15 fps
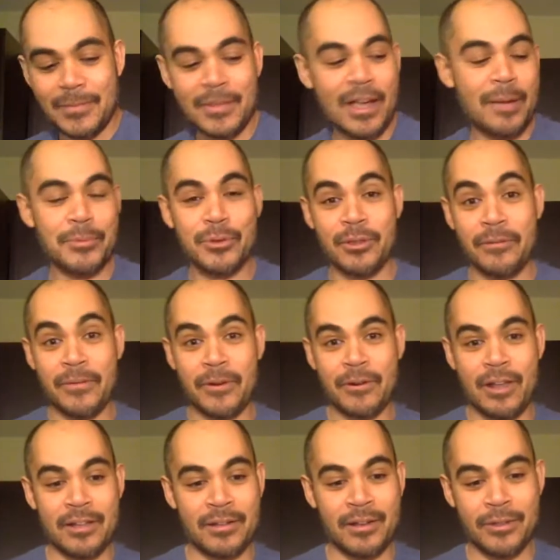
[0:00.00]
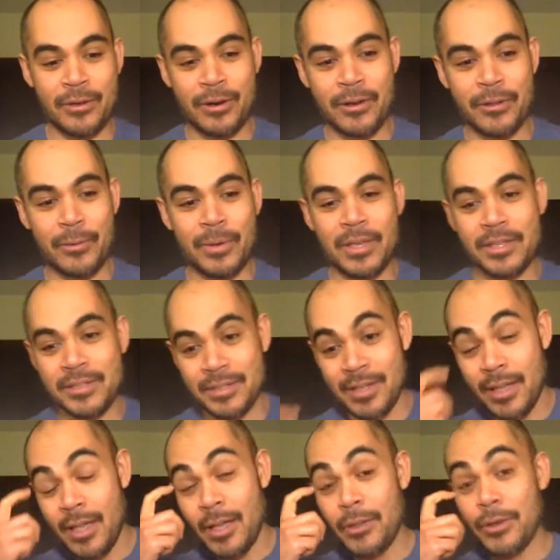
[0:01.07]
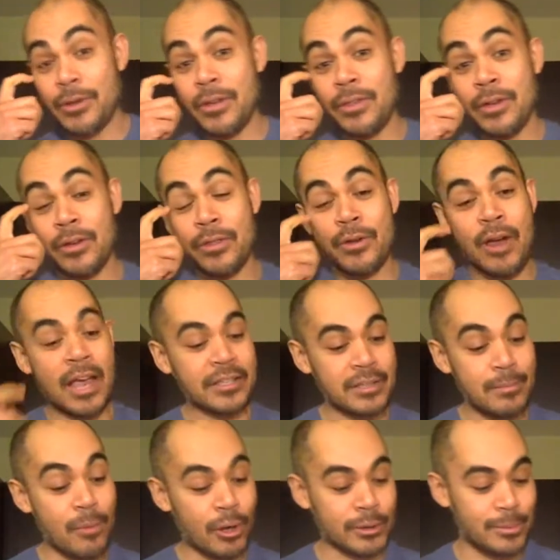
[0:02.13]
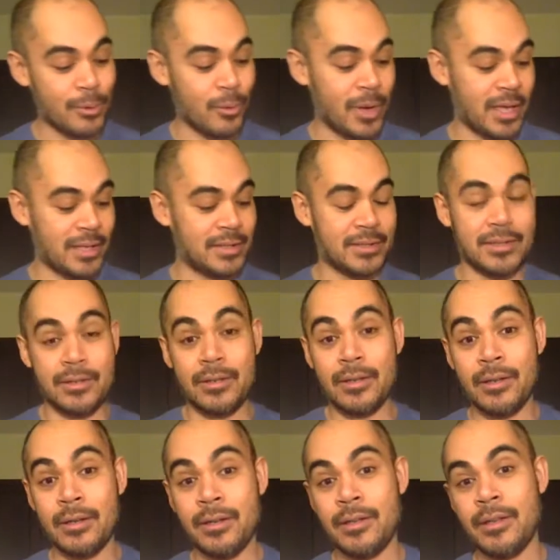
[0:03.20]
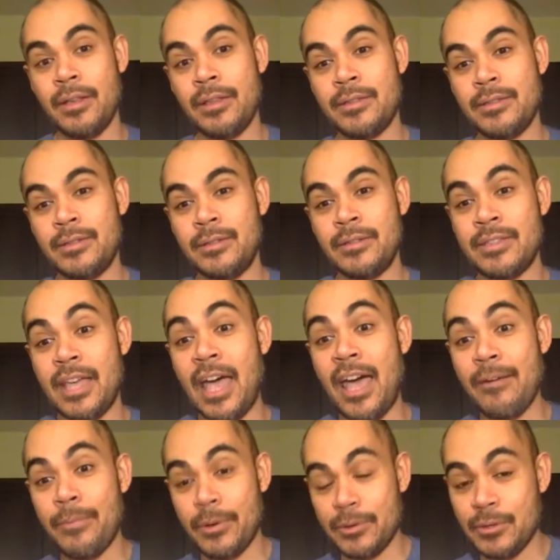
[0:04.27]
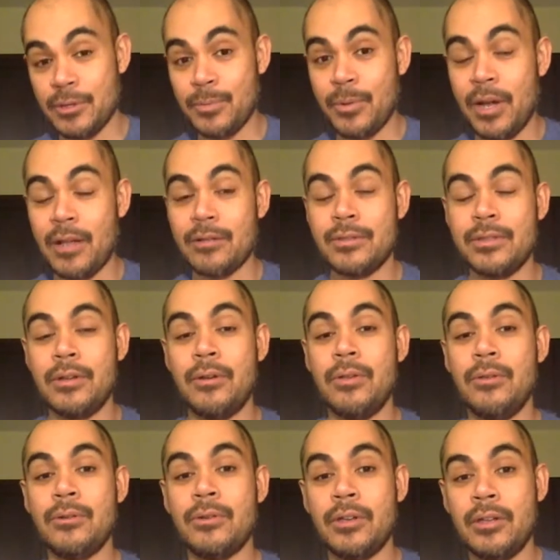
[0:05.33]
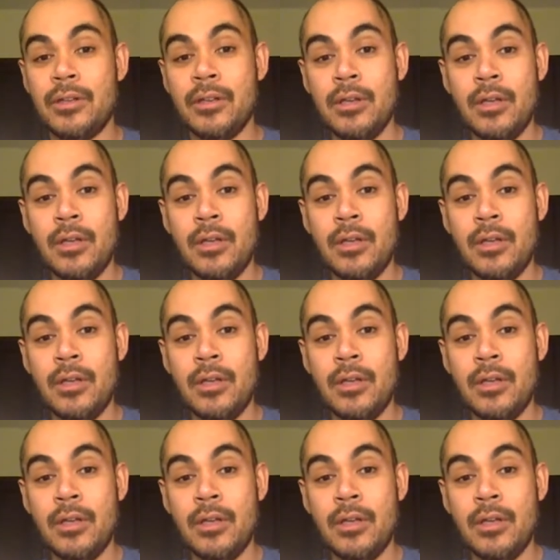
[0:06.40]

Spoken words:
I'm sure they figured out other ways. There are actually multiple ways to have Brussels sprouts. You know, you could